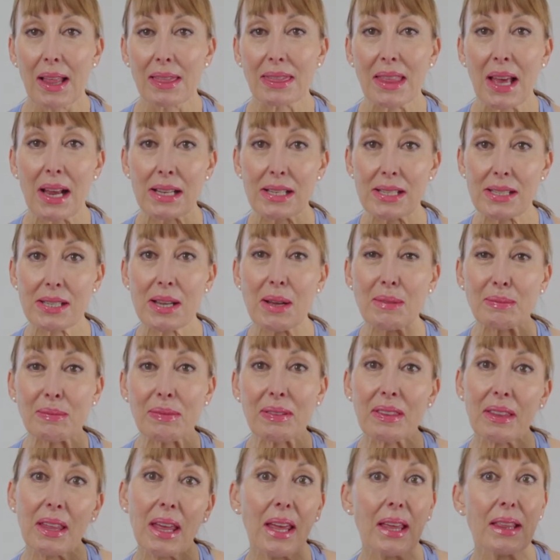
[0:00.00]
That's
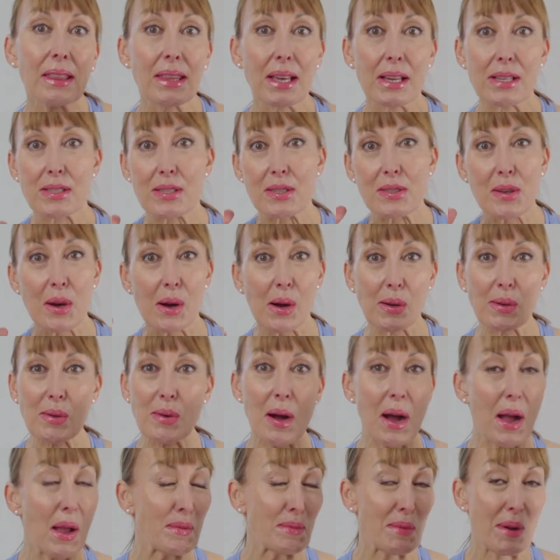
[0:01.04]
something that's not
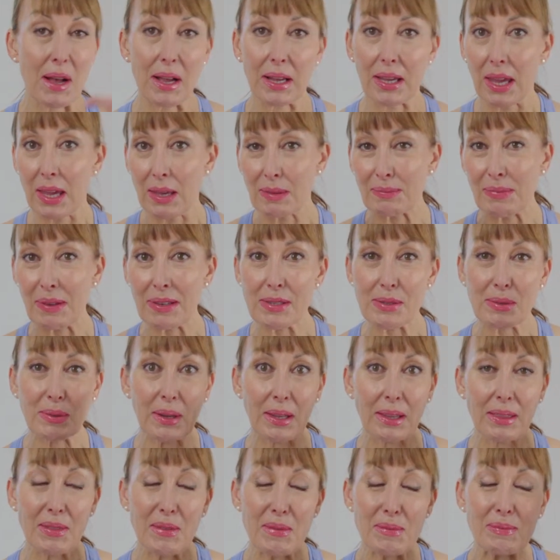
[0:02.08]
quite working
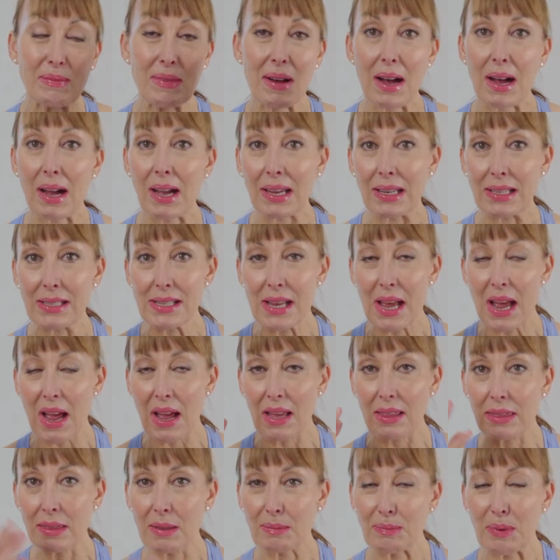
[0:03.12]
between the mind
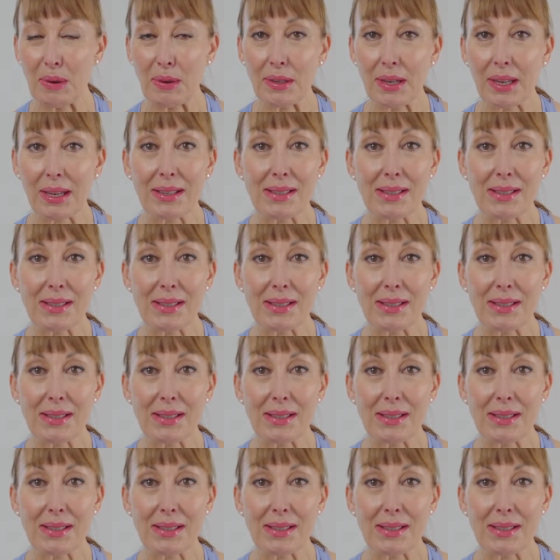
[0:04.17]
and the body,